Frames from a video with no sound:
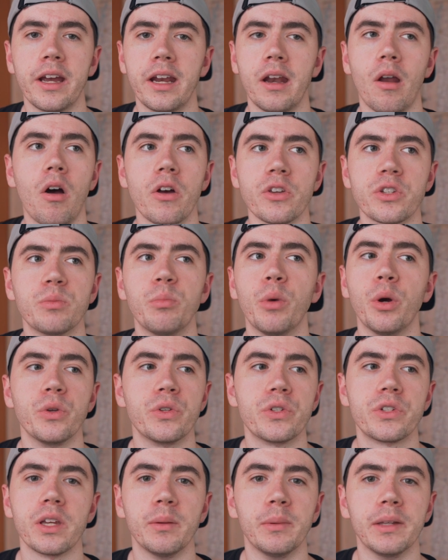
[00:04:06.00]
and osmose
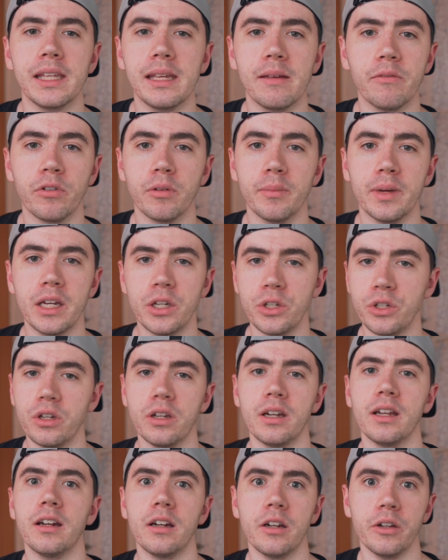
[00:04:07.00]
some of the
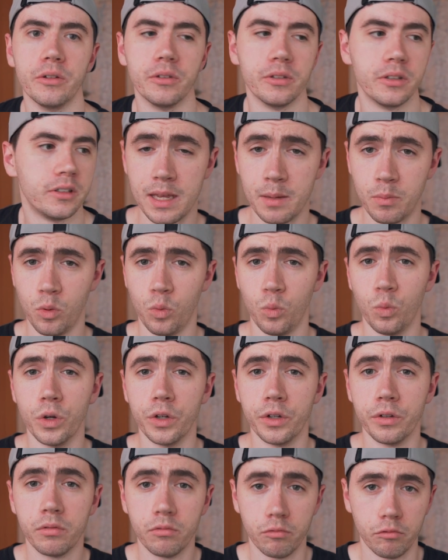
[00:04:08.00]
information. I don't know. People
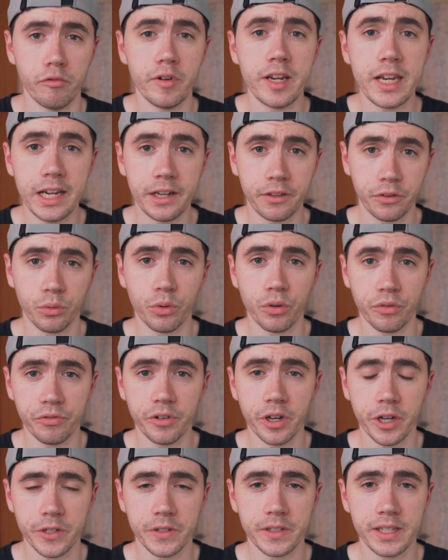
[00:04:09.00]
would read through
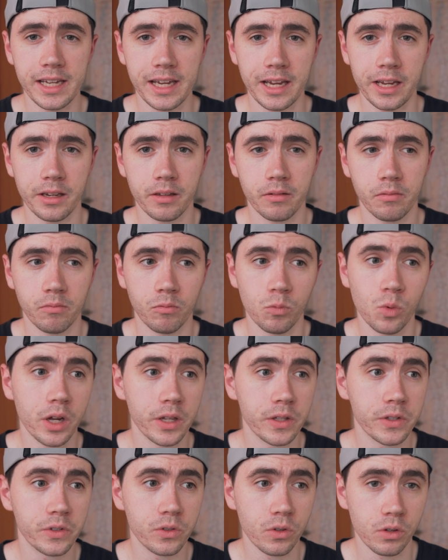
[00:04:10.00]
First Aid
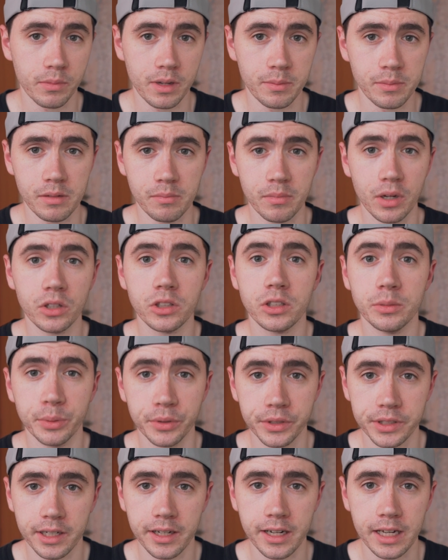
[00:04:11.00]
once or maybe multiple
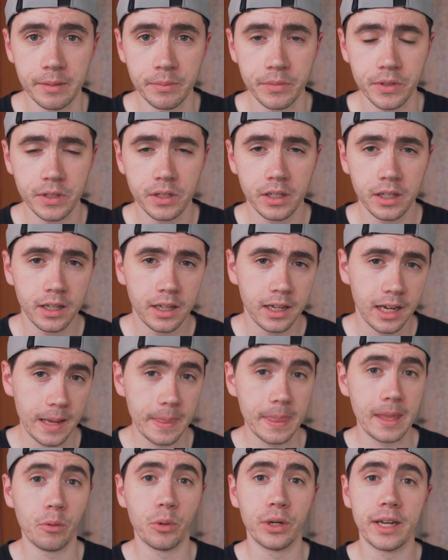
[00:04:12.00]
times, and
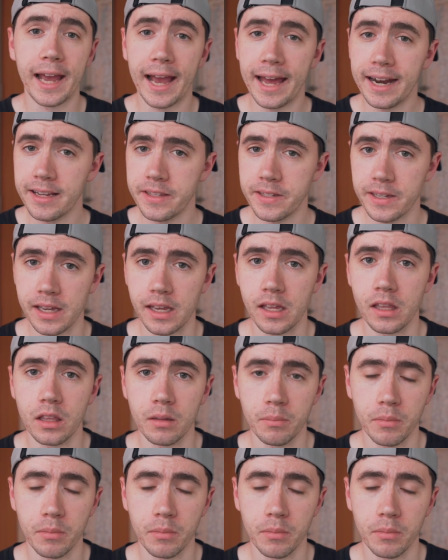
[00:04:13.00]
they would annotate in the